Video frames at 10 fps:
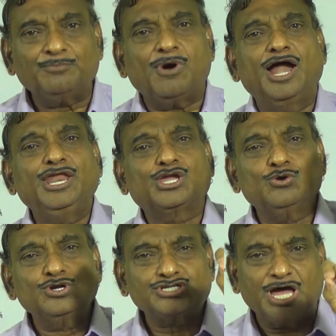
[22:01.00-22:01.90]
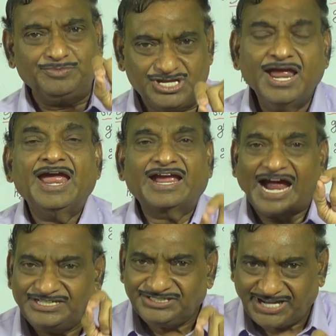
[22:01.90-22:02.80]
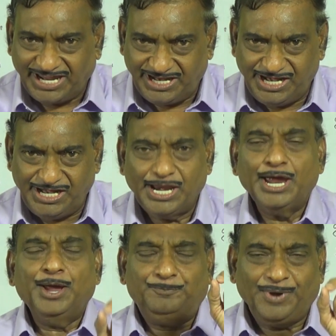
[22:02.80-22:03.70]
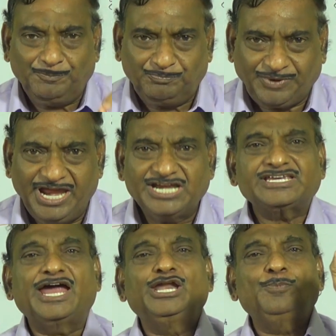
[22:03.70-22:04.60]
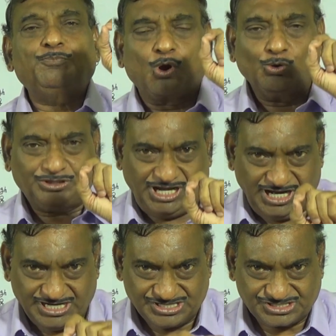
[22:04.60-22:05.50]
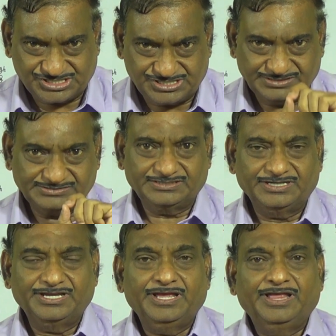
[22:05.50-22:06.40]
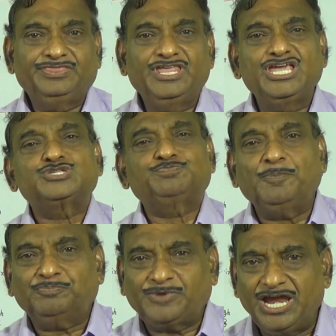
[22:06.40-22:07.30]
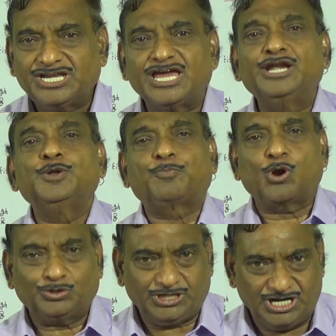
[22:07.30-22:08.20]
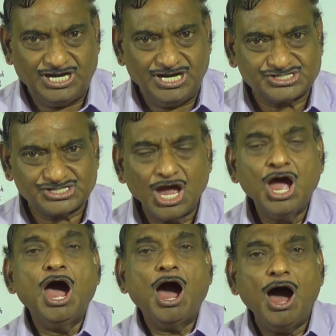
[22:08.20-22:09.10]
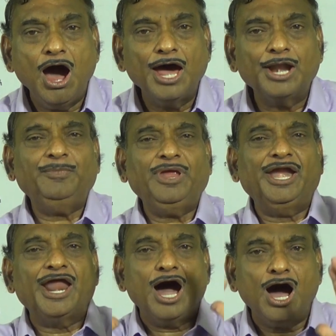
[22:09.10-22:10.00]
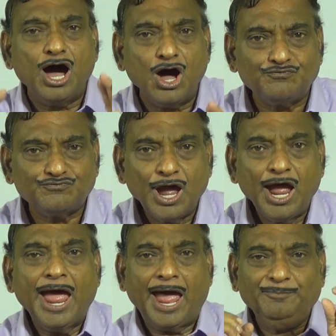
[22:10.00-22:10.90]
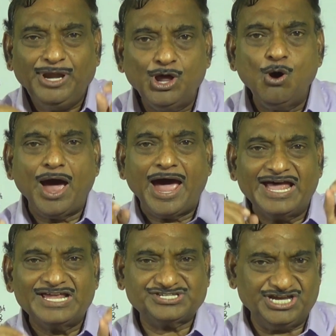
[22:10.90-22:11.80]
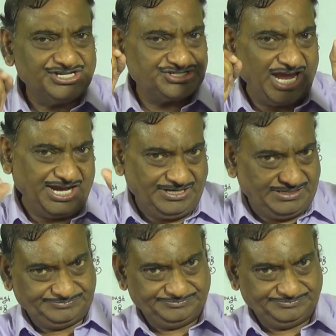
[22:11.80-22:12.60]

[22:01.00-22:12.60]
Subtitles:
molecules of this contain peptides and proteins. These peptides and proteins are made of amino acid chain.